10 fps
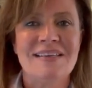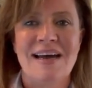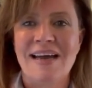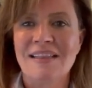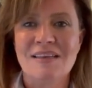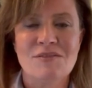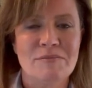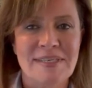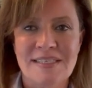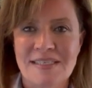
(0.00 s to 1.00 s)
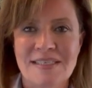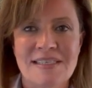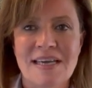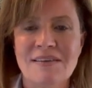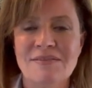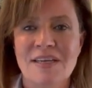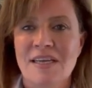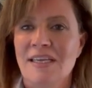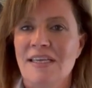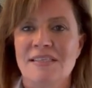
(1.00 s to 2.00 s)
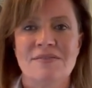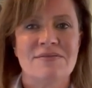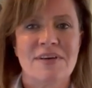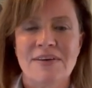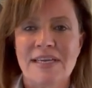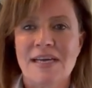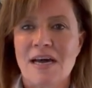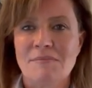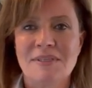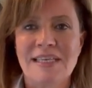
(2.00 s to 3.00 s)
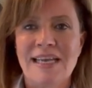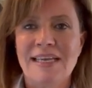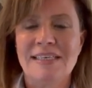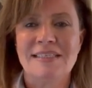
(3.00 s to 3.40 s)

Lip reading: high-level business stuff, it's very complicated.